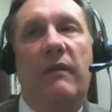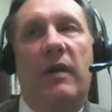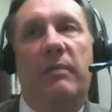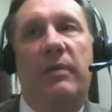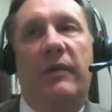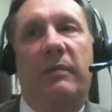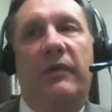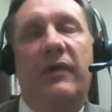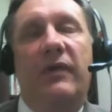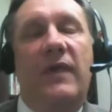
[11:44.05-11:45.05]
of our
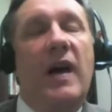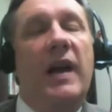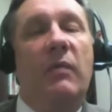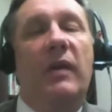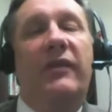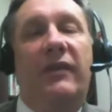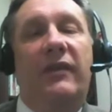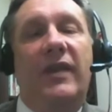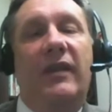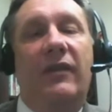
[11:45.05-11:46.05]
principals define what
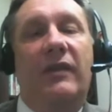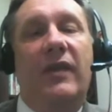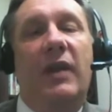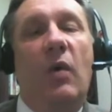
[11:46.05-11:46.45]
success looks like.